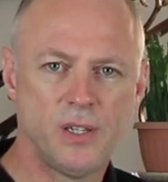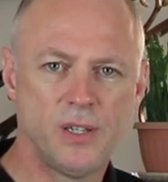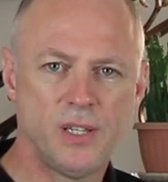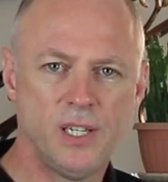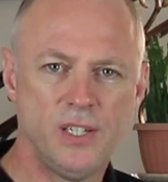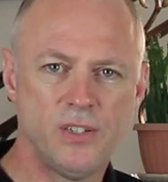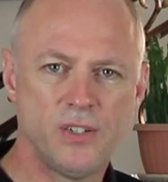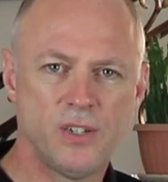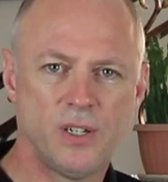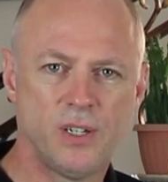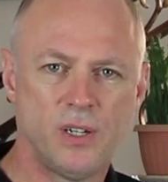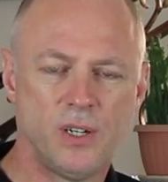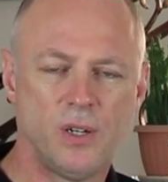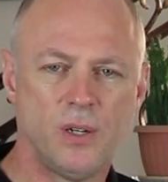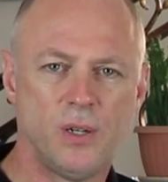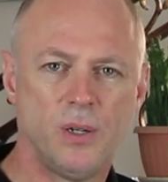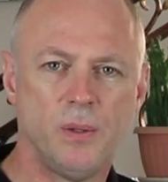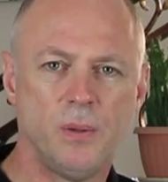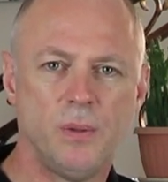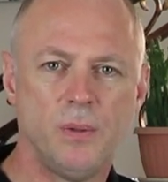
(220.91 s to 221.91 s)
These
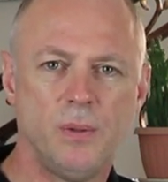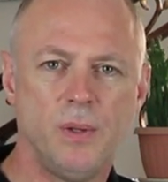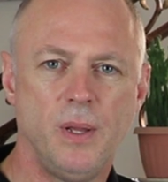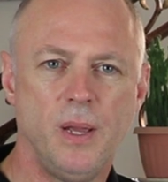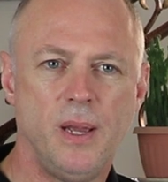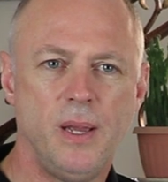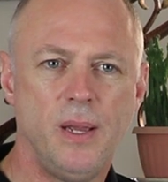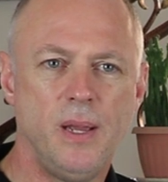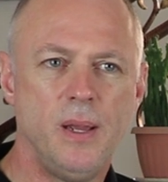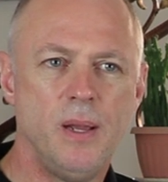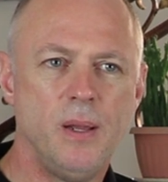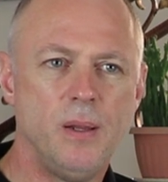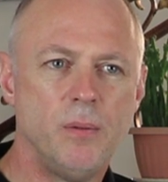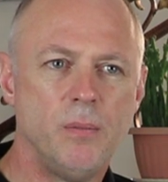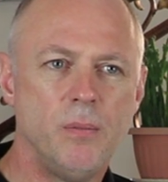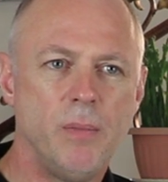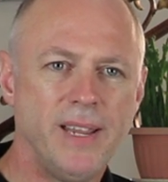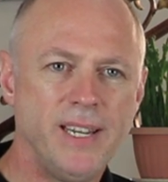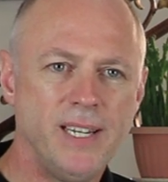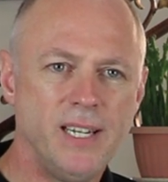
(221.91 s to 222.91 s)
are
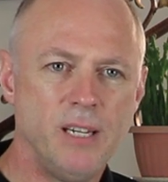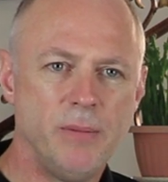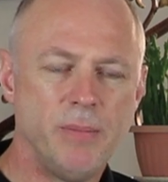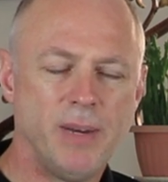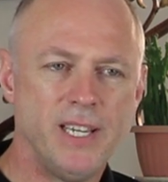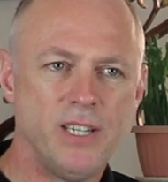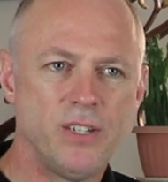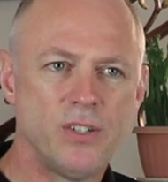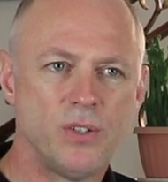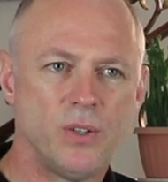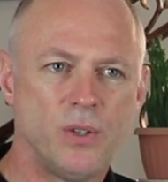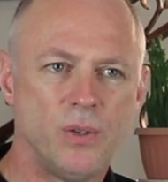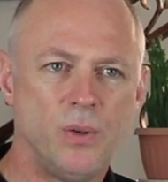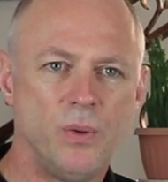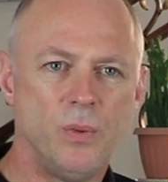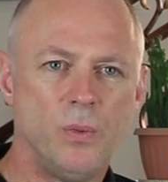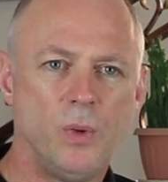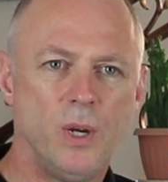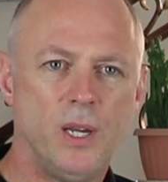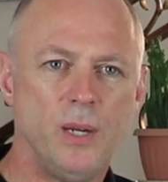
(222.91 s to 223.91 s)
mainly based
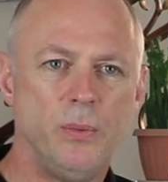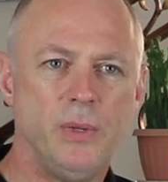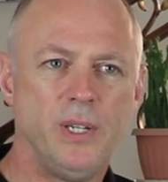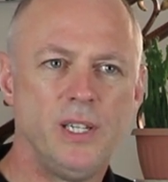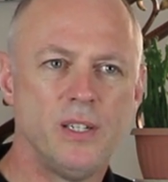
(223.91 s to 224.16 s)
on where we